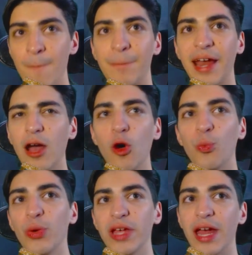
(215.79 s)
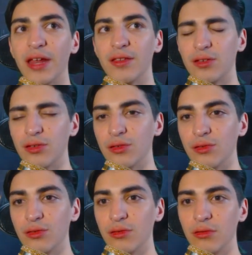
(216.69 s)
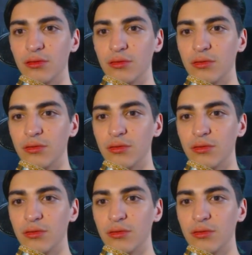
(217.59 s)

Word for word: but I hope we get into